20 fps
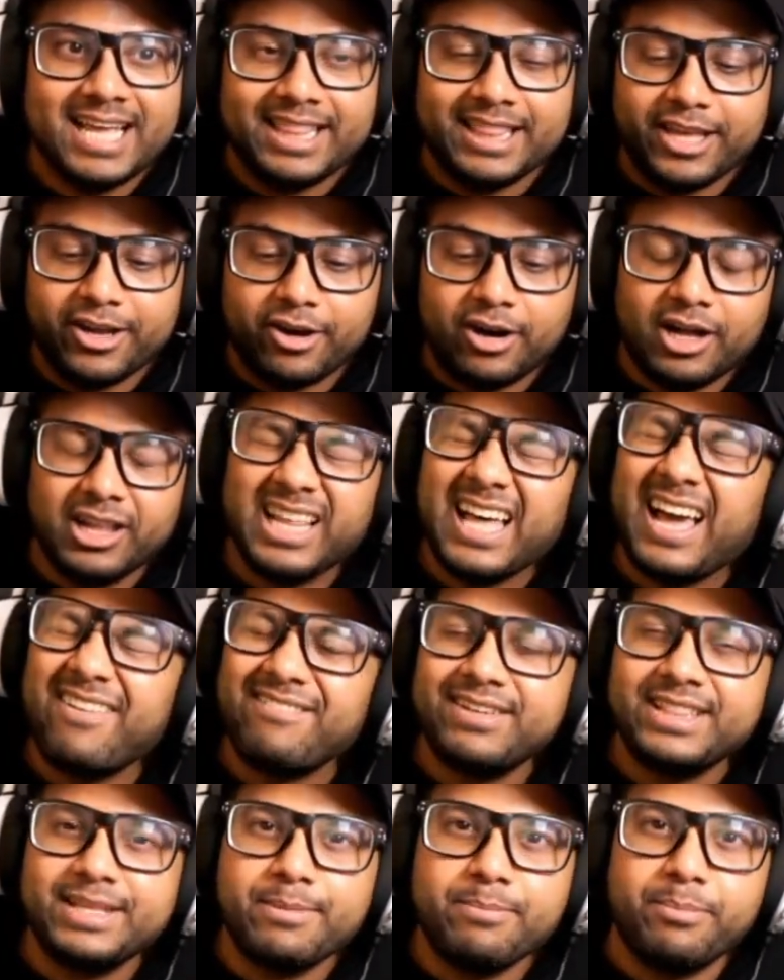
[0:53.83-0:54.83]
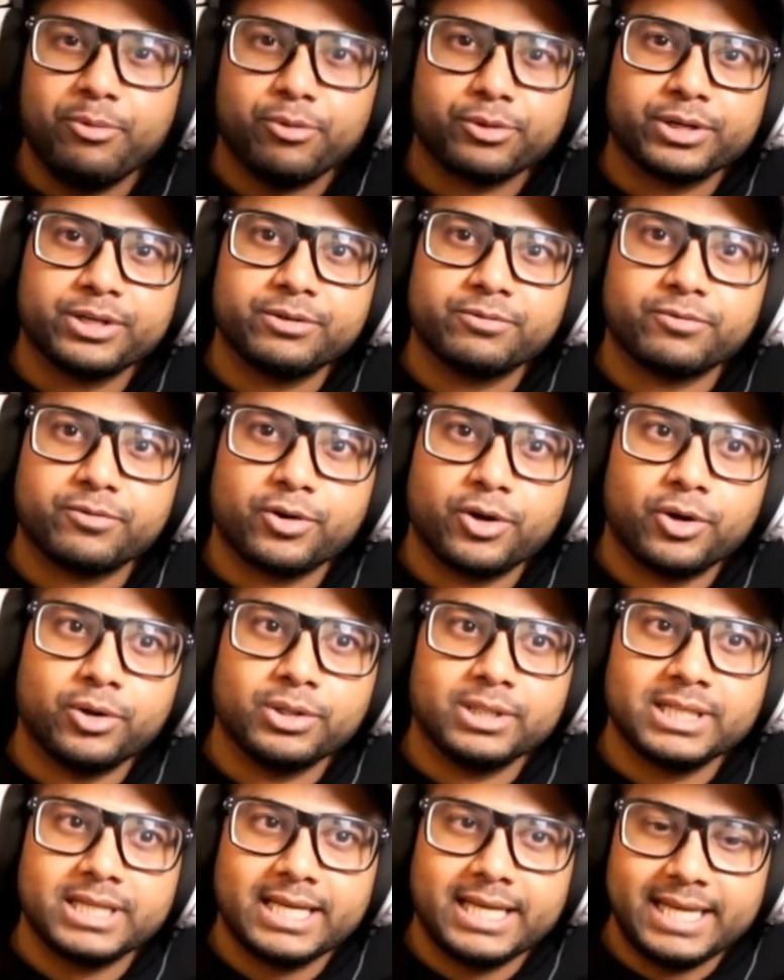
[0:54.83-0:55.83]
They all have an important
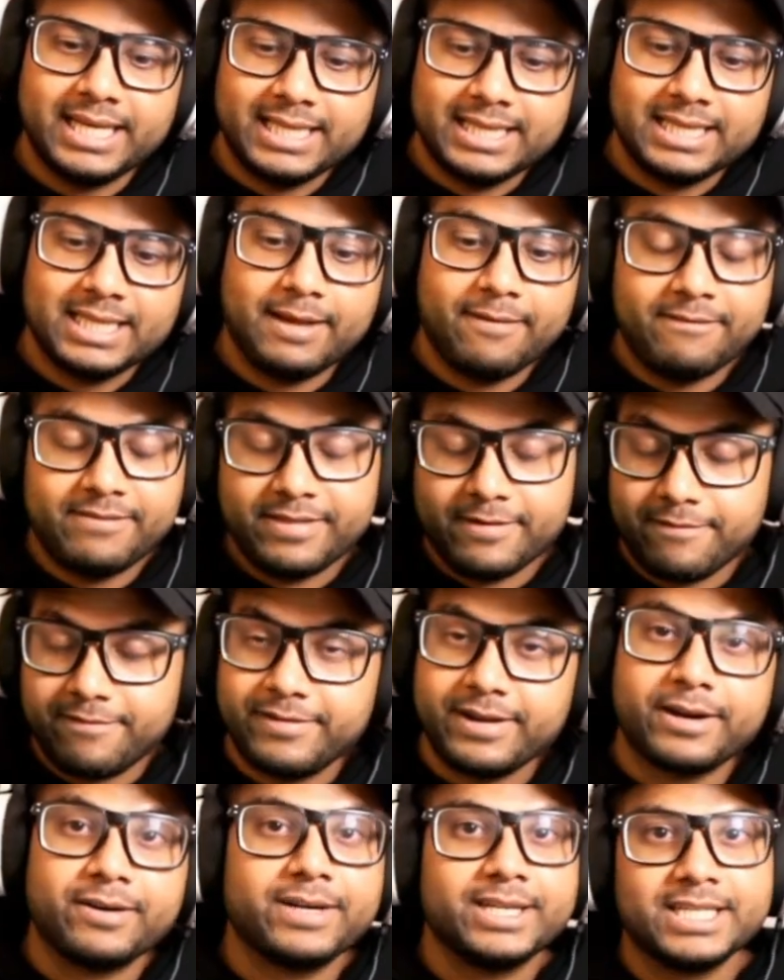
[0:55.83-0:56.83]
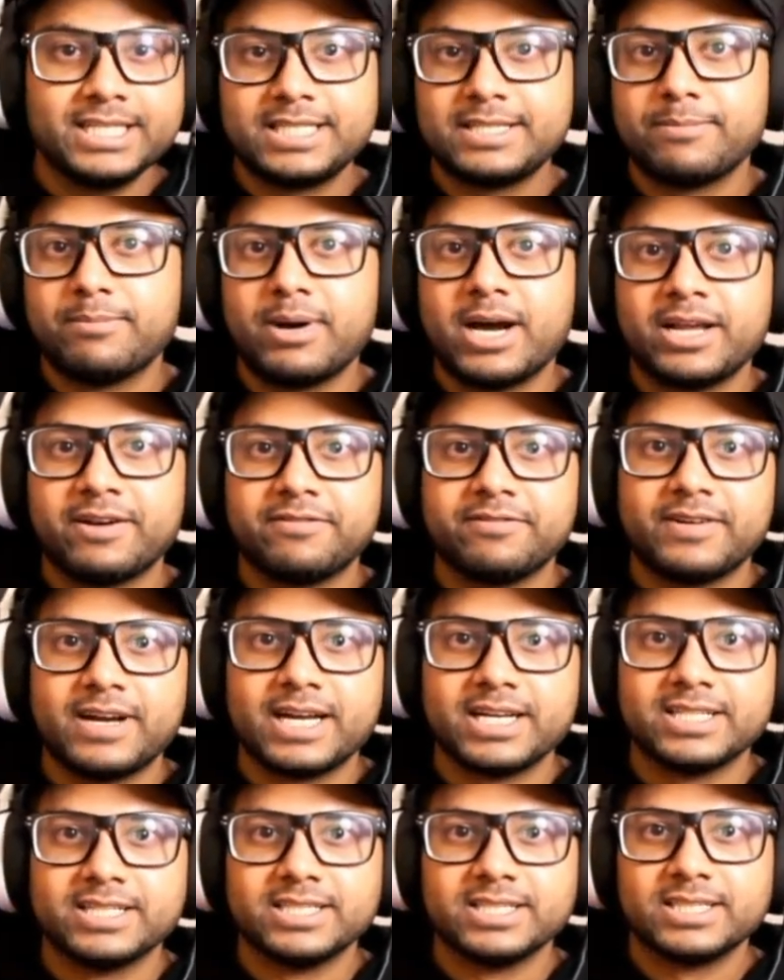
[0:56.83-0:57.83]
role in the various
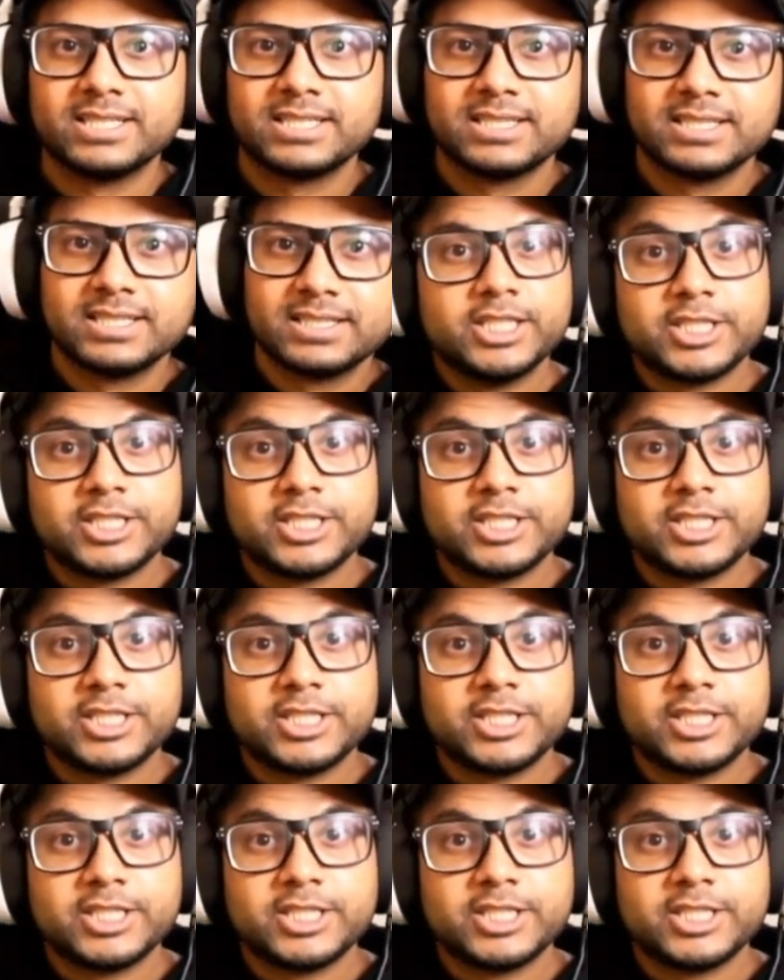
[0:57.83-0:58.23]
modifiers.